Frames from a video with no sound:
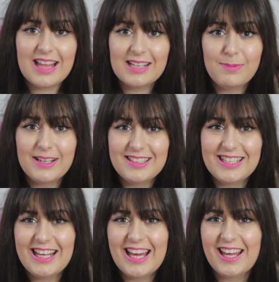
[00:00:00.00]
That's
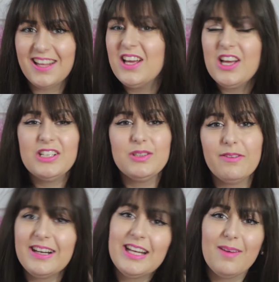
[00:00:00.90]
basically it. So
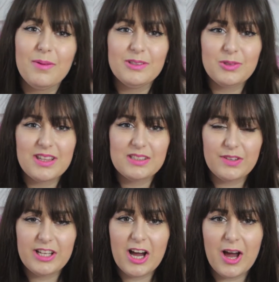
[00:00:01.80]
I really hope you enjoyed
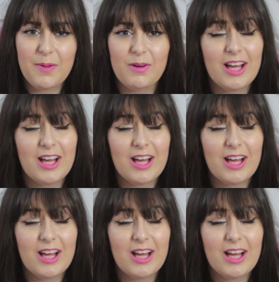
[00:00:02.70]
this video.